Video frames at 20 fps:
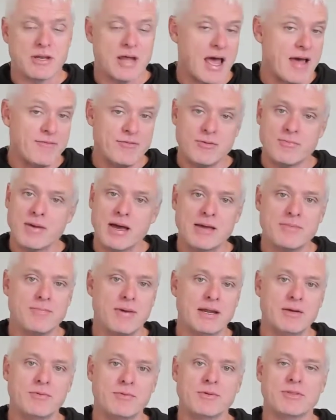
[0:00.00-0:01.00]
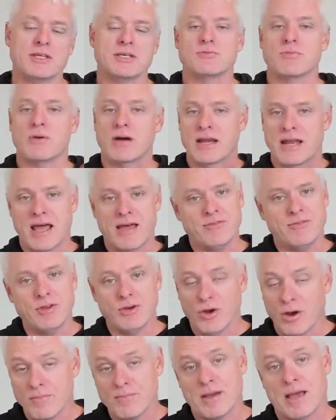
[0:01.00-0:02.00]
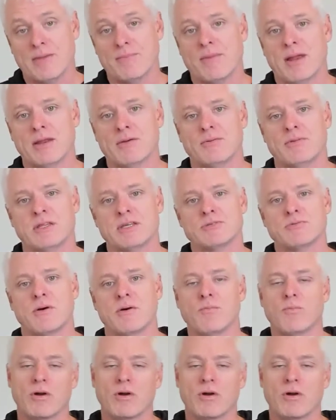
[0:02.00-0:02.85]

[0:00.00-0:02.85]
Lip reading: Have you made money with this one? Have you not made money with this one?